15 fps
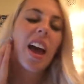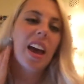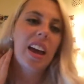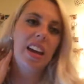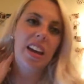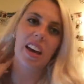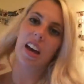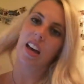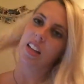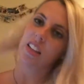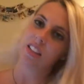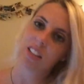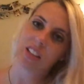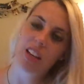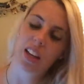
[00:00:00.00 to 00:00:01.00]

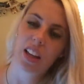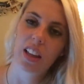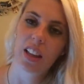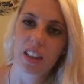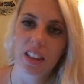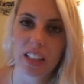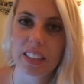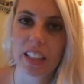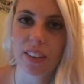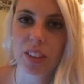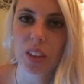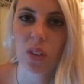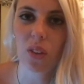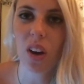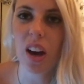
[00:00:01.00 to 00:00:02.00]
And let's have
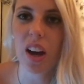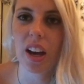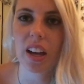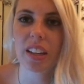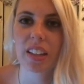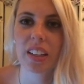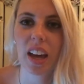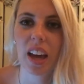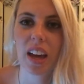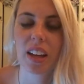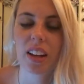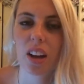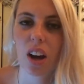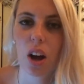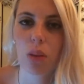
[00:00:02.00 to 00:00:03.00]
some wine
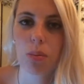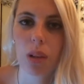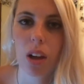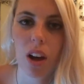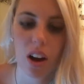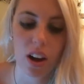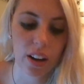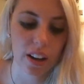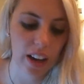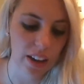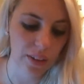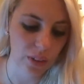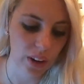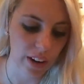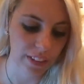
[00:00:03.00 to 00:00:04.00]
and I'll vlog
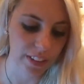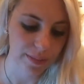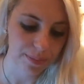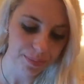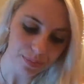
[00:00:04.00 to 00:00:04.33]
and whatever.